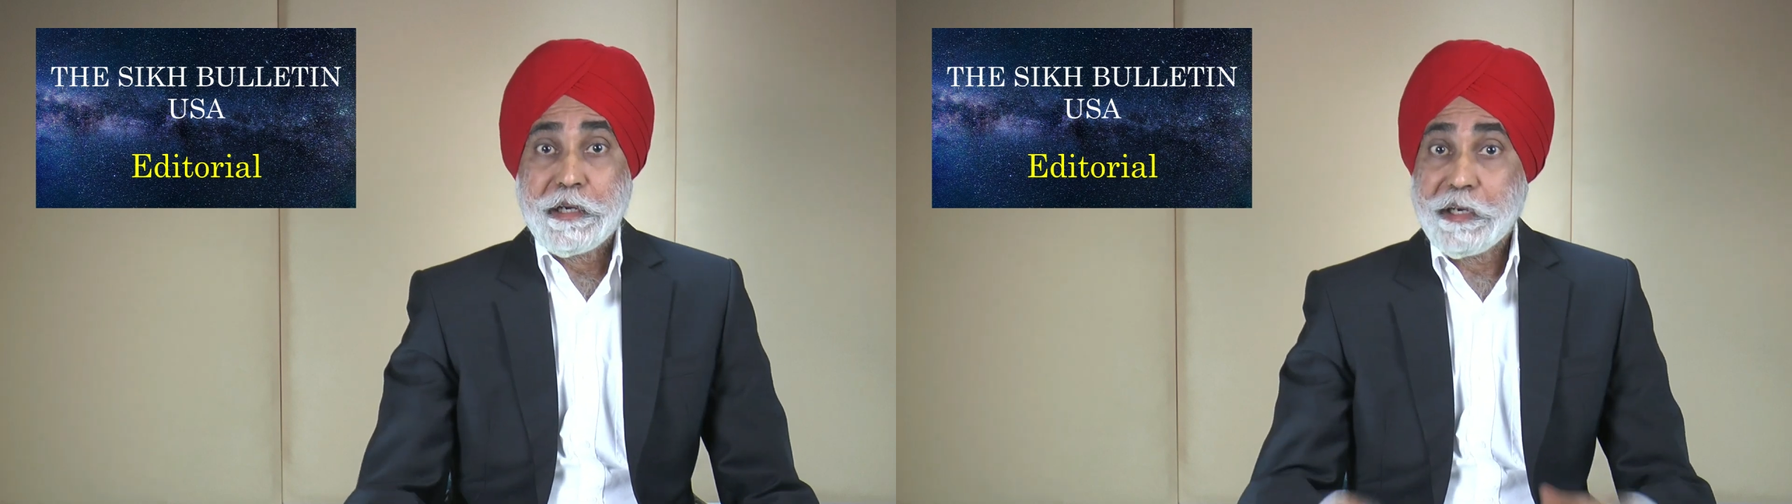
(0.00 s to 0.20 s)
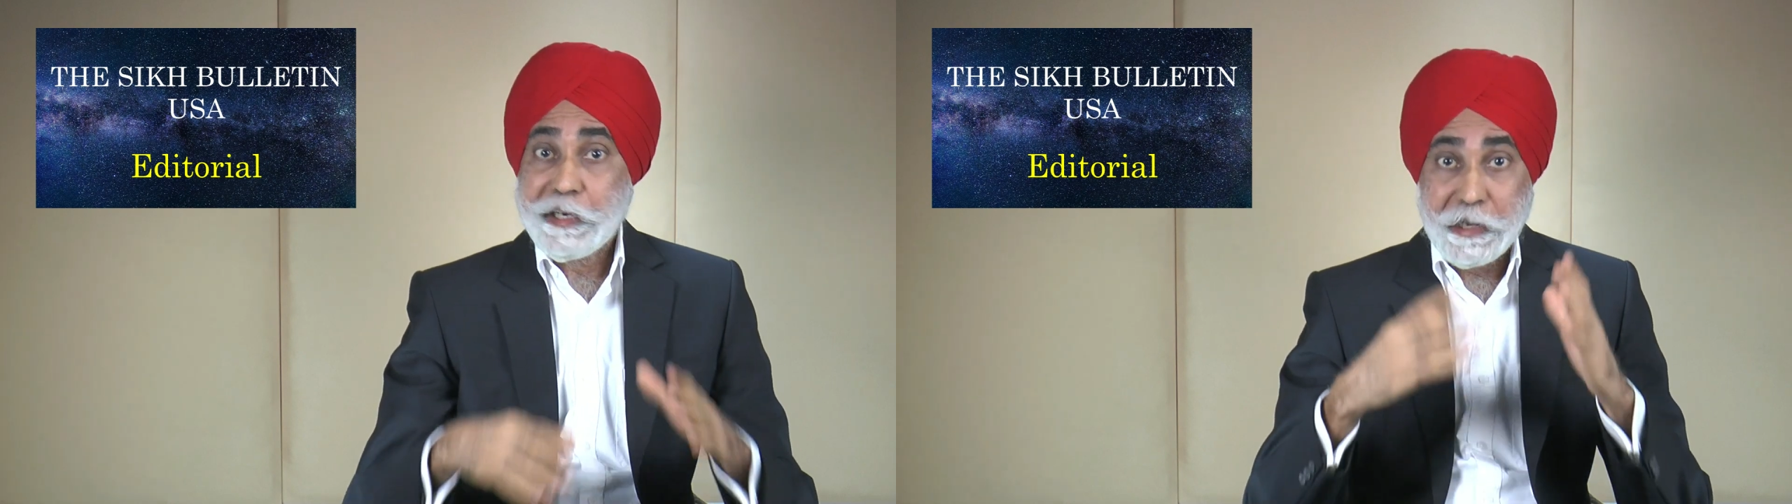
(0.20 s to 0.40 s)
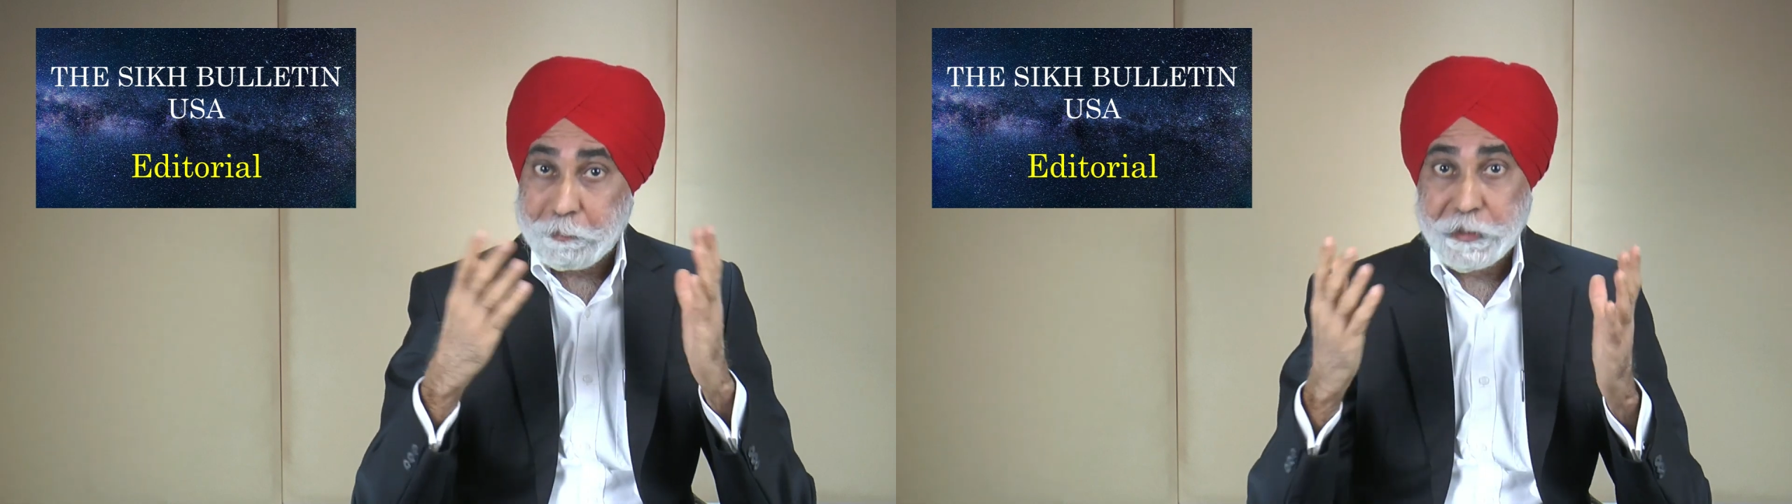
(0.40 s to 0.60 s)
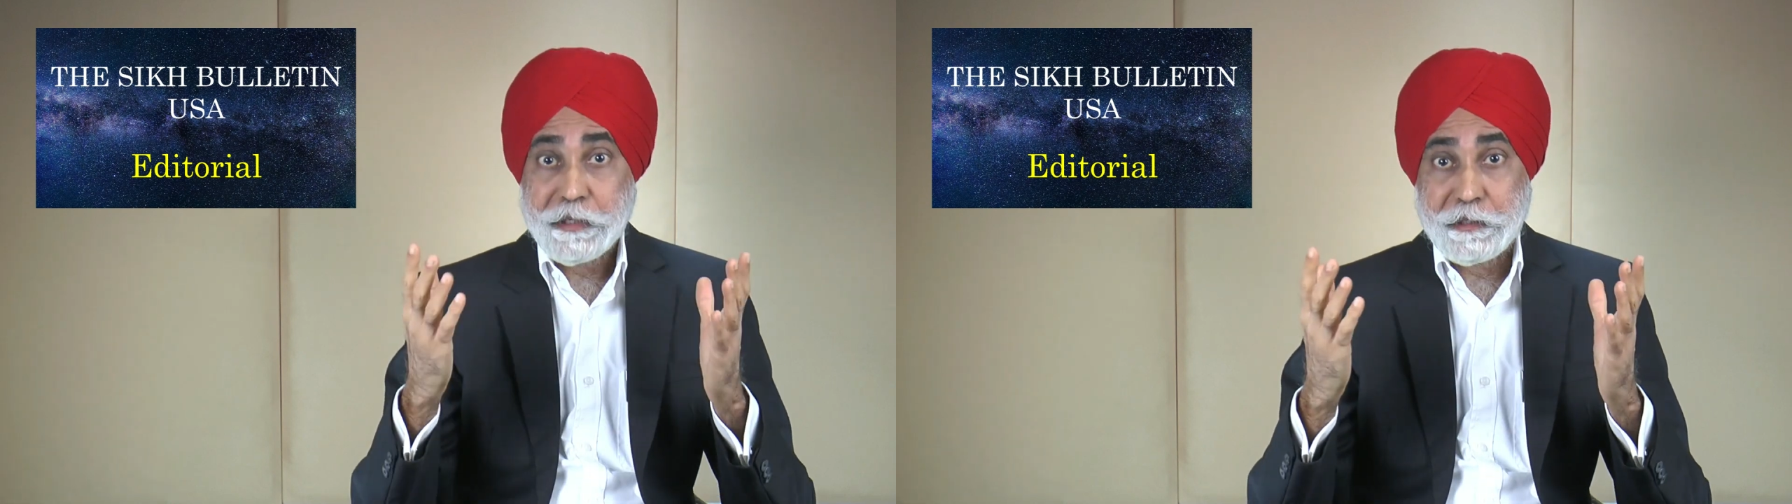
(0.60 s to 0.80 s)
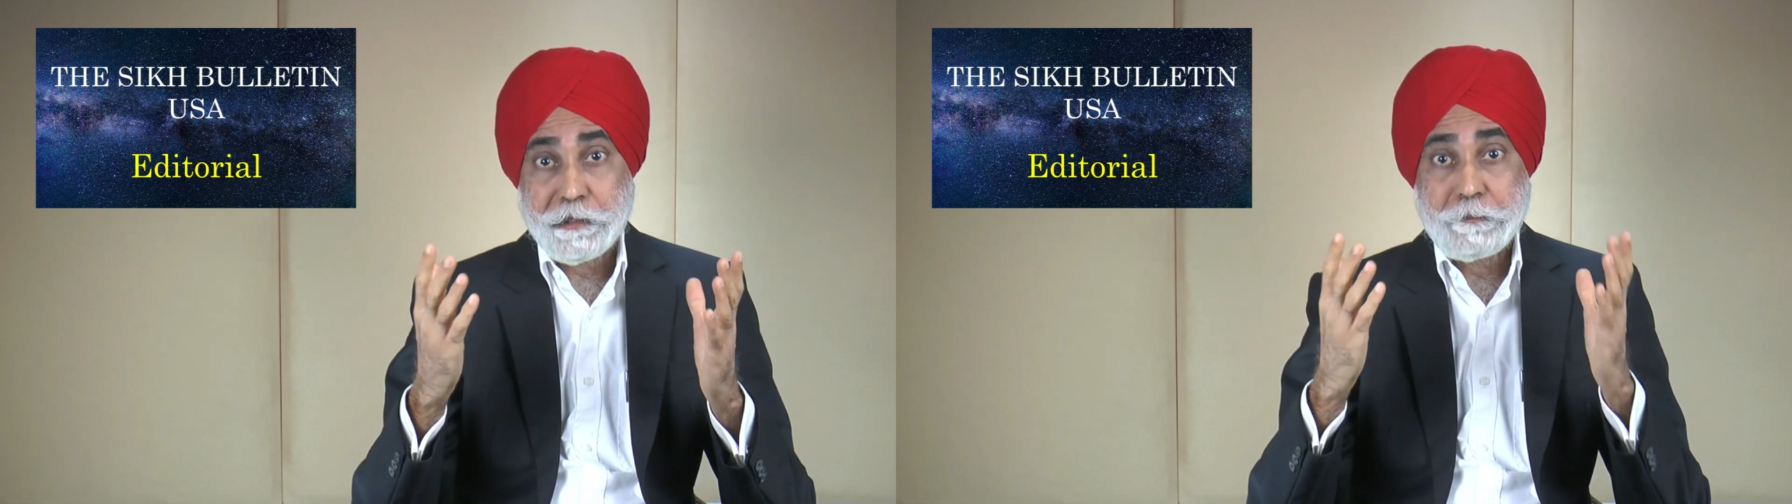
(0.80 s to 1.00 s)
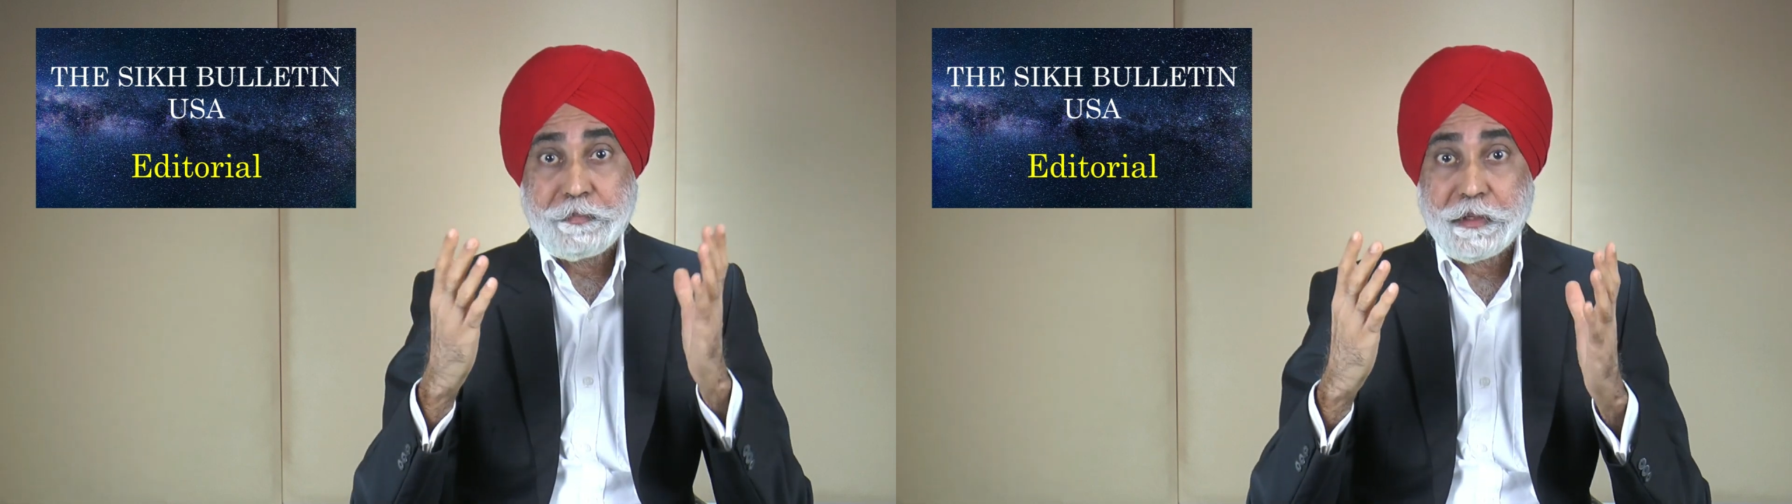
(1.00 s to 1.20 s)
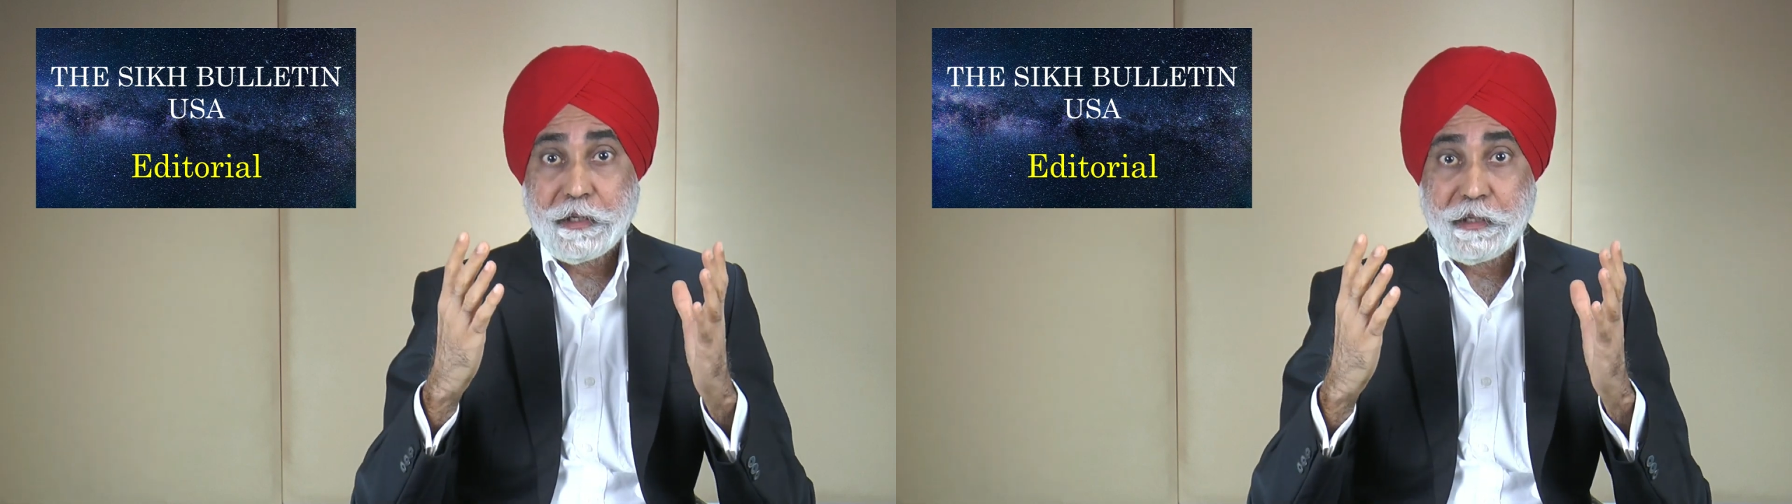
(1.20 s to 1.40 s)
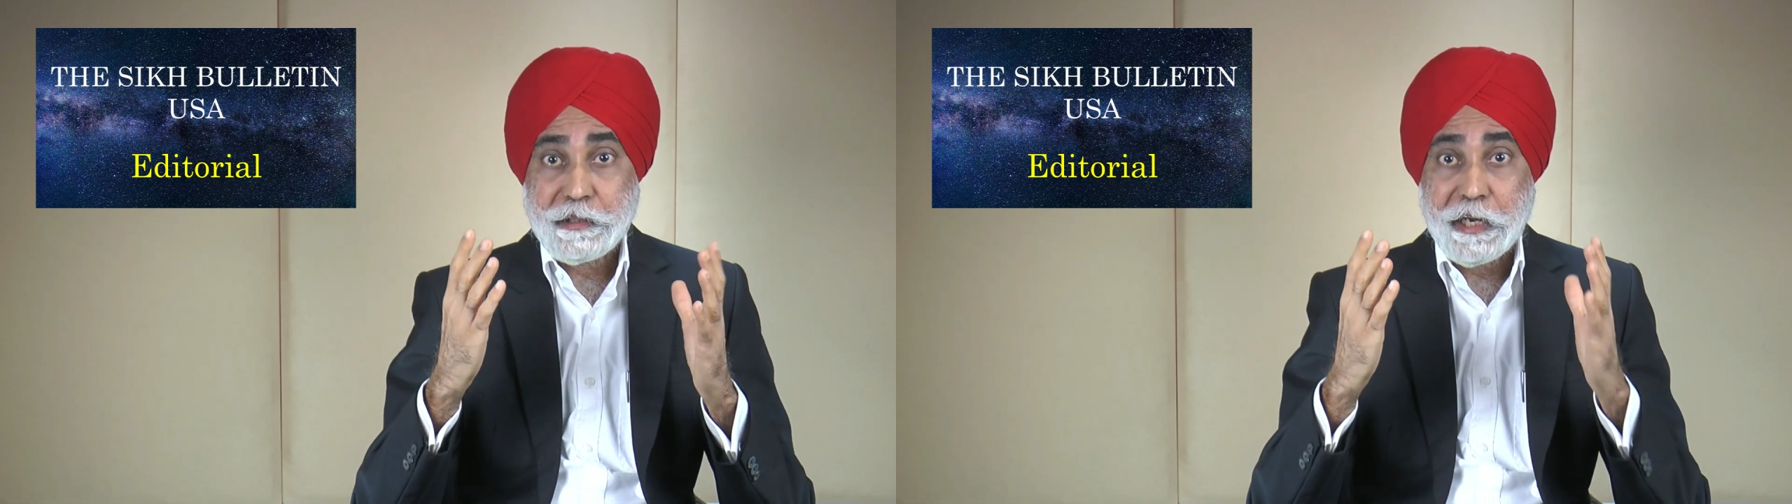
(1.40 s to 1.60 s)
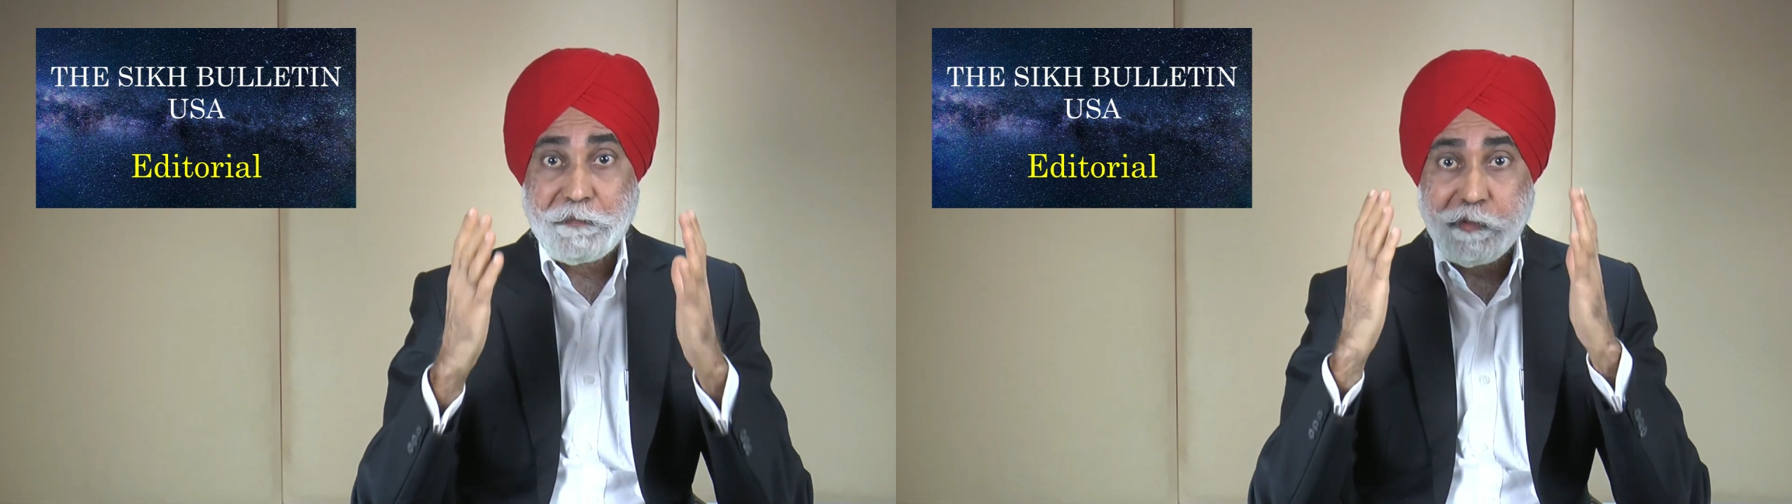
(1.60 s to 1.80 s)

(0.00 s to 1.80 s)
It appeared that